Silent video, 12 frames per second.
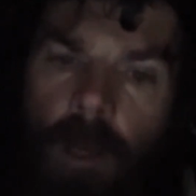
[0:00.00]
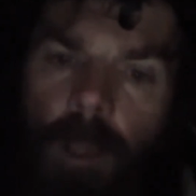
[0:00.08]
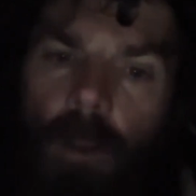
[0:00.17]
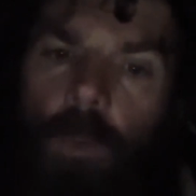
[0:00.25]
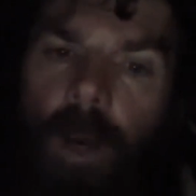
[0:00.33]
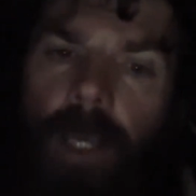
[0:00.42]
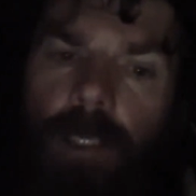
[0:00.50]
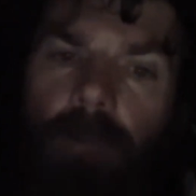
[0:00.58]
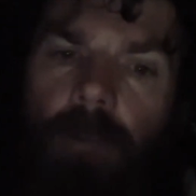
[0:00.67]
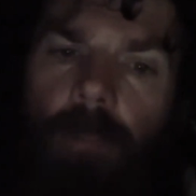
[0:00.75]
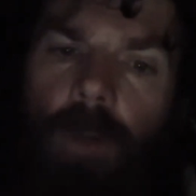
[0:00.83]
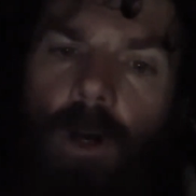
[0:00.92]
the ways of
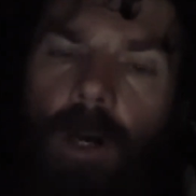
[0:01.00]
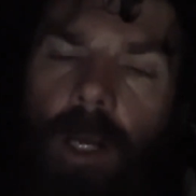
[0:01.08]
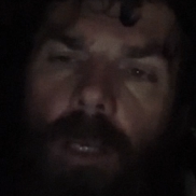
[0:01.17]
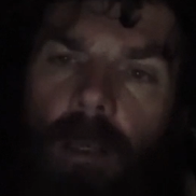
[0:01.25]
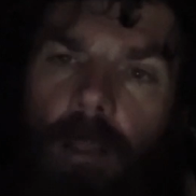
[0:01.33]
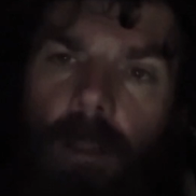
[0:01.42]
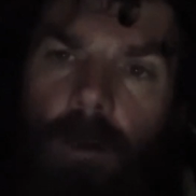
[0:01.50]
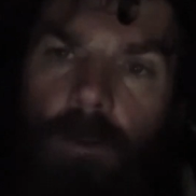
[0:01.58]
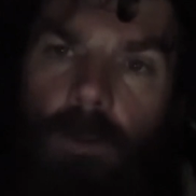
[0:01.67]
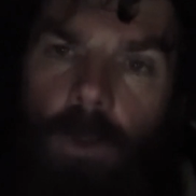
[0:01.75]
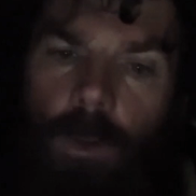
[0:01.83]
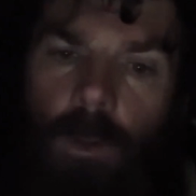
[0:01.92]
the mind, the
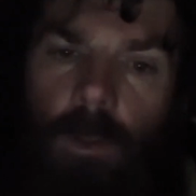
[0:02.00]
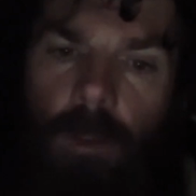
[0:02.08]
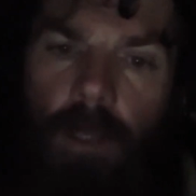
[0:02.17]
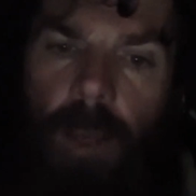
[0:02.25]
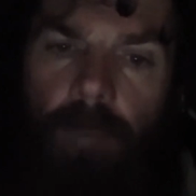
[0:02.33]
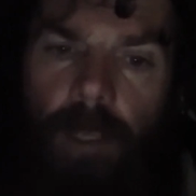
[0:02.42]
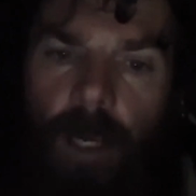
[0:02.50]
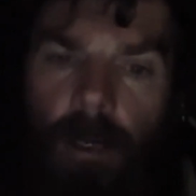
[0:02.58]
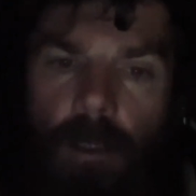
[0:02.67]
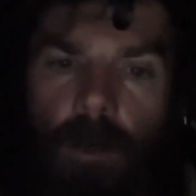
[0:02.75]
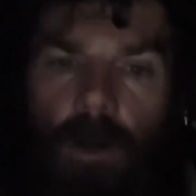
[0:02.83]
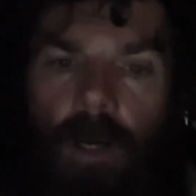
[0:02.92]
cruel and the
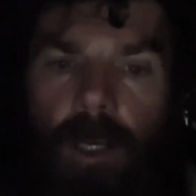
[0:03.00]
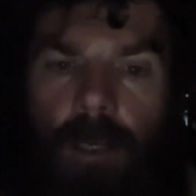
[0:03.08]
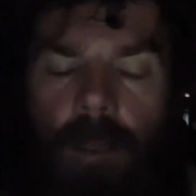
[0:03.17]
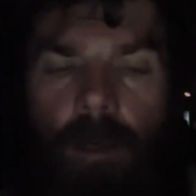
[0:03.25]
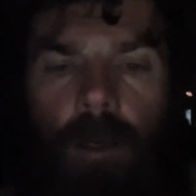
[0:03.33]
unkind,